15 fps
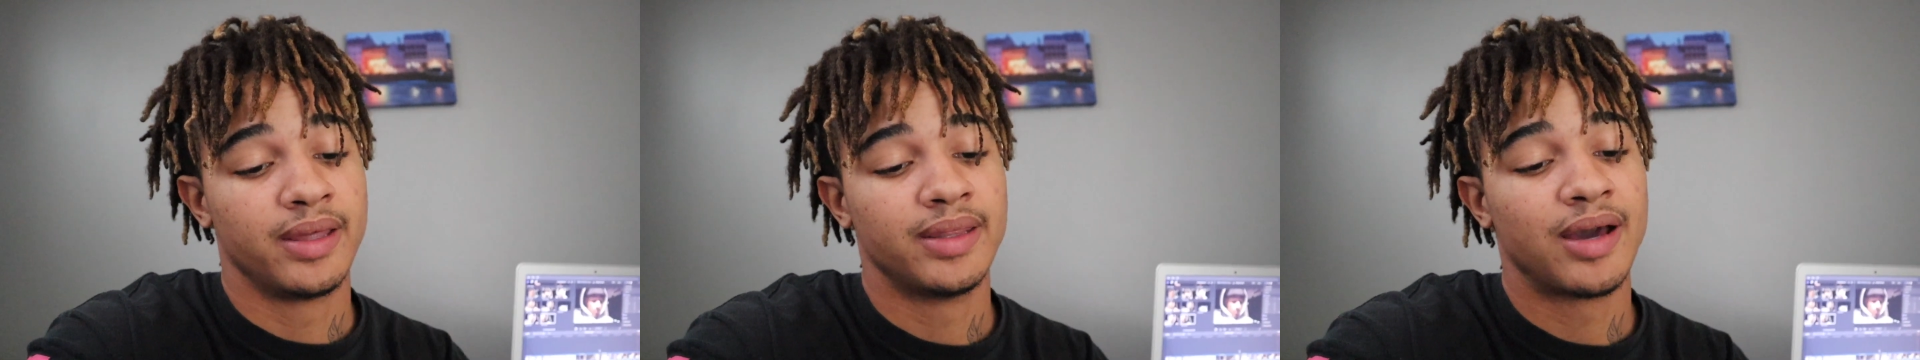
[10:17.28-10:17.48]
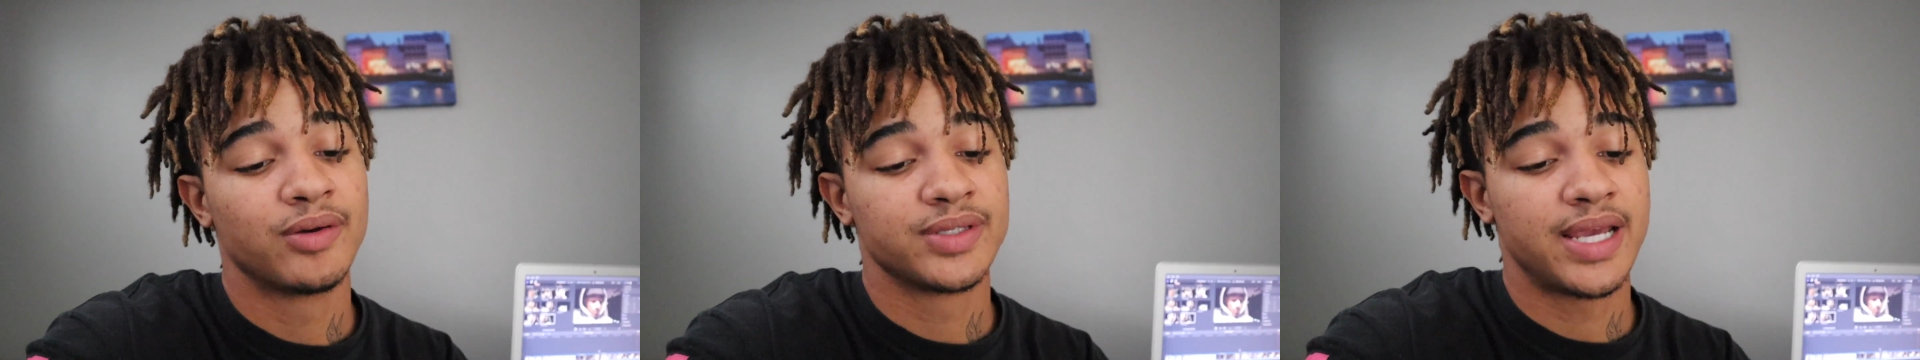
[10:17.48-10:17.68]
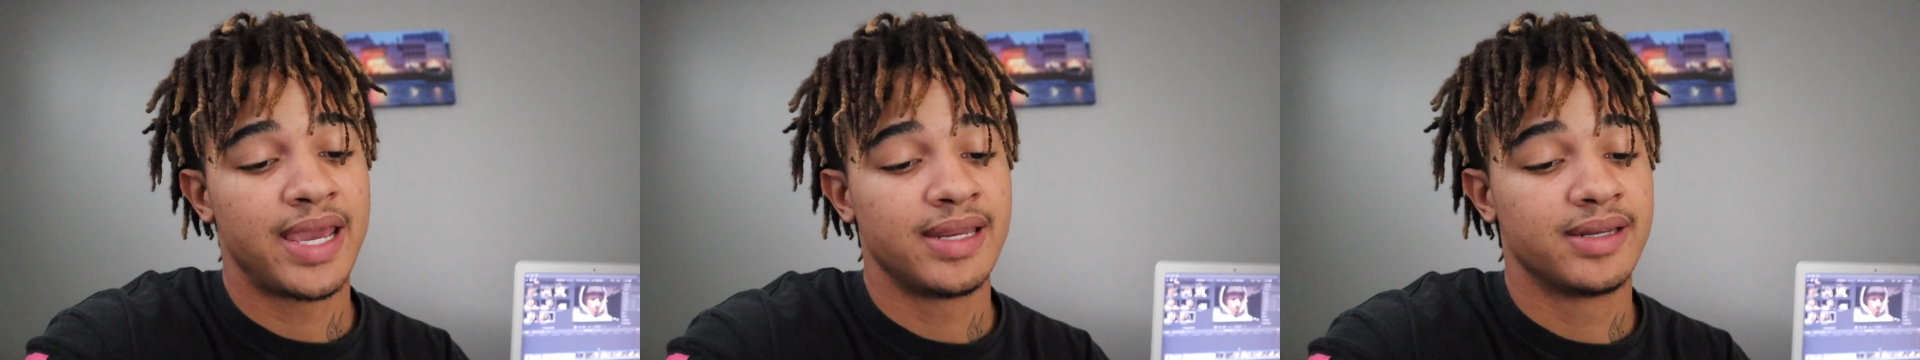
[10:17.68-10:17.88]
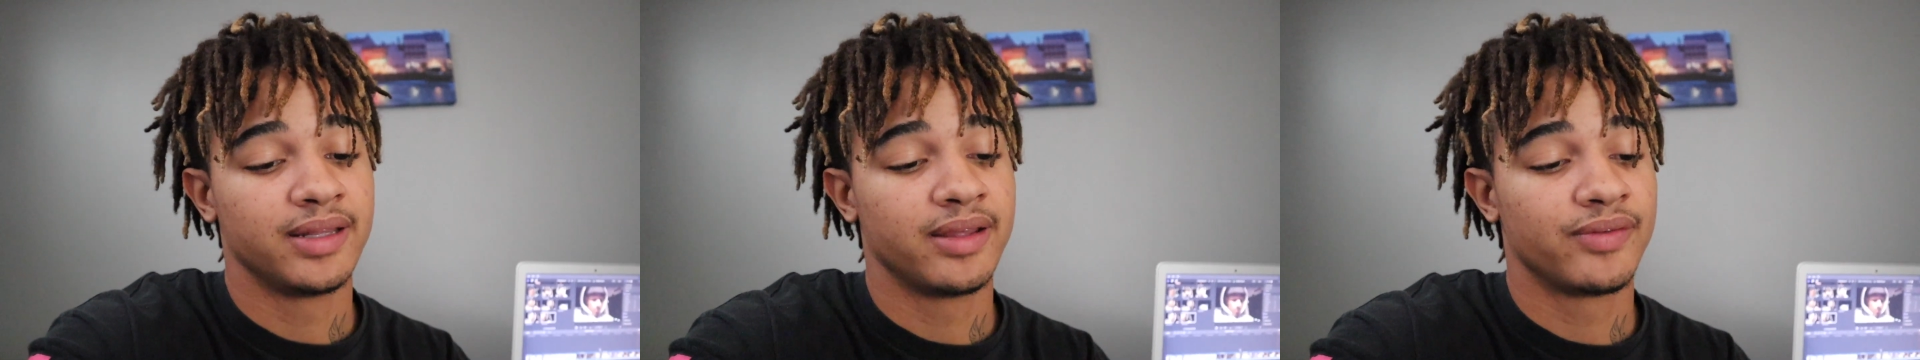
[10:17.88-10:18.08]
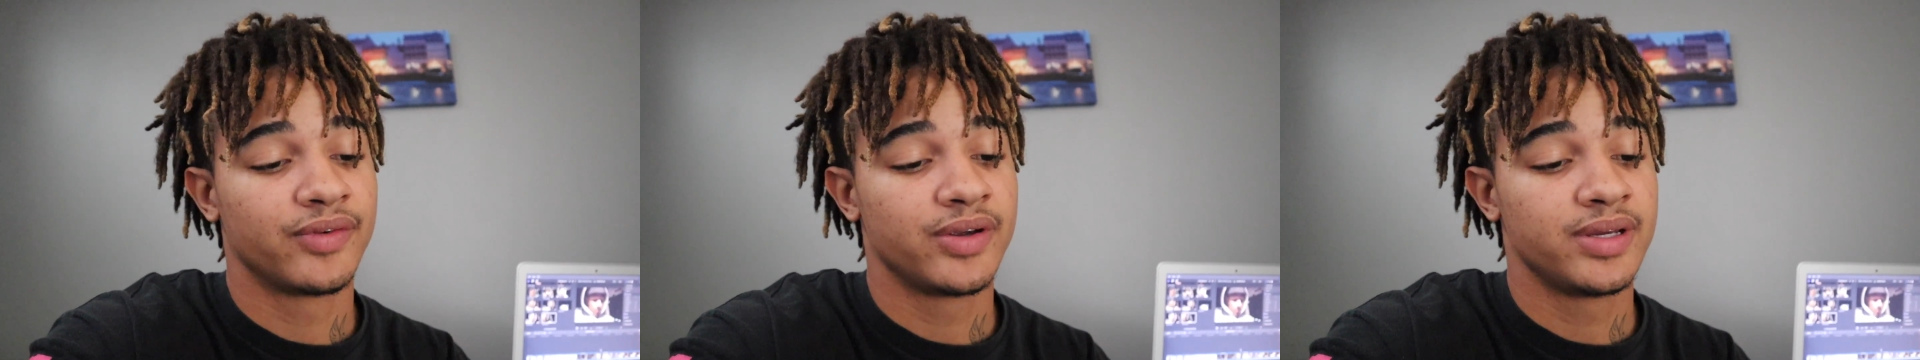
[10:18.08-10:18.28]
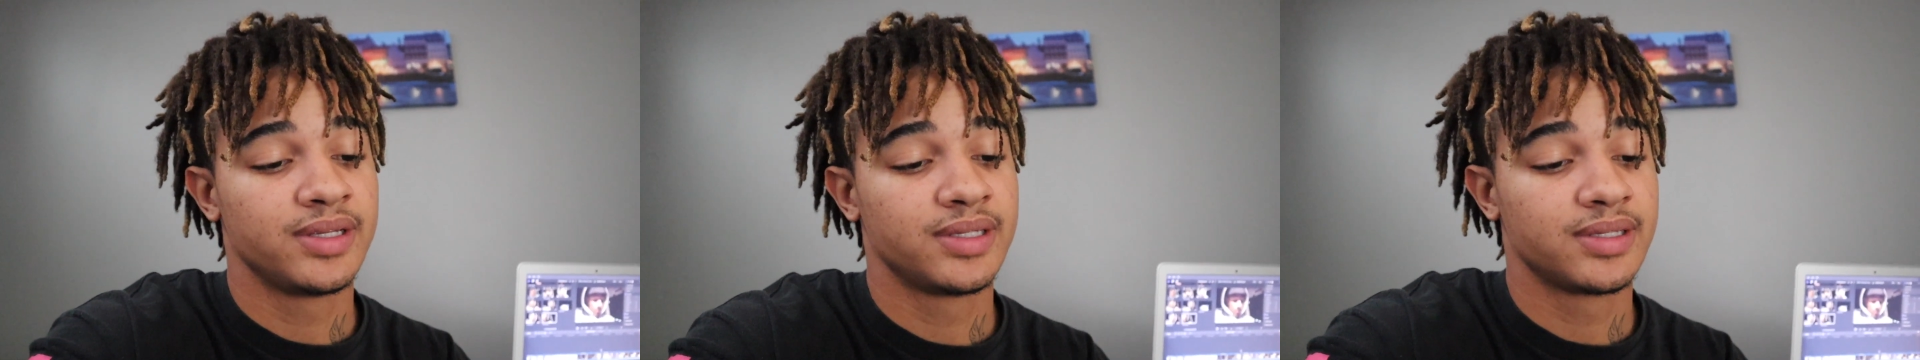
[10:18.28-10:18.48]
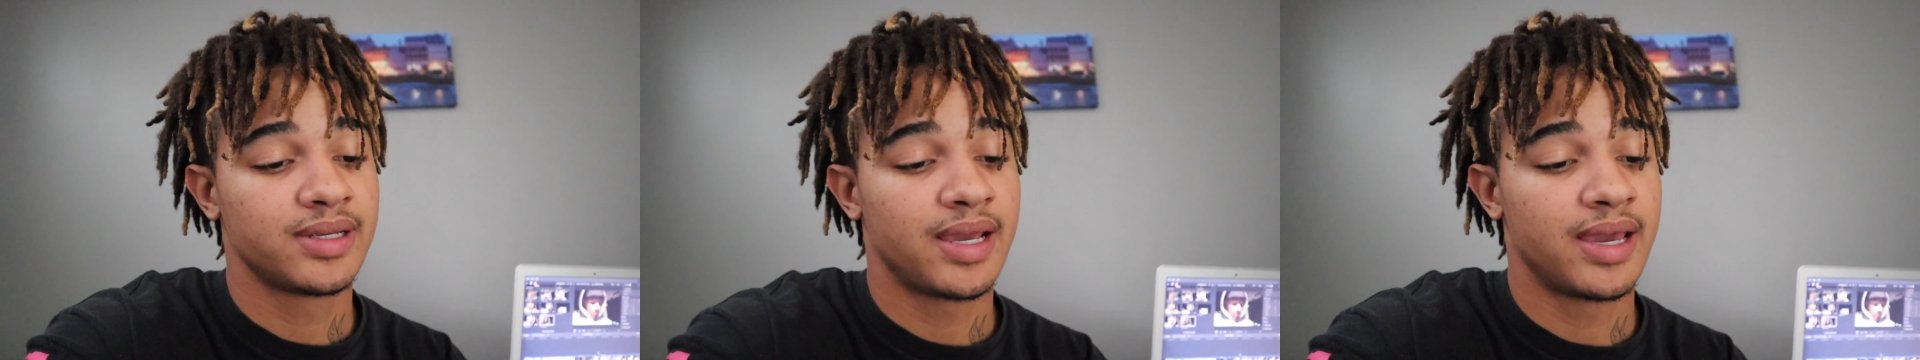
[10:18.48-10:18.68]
and that was 8 deliveries,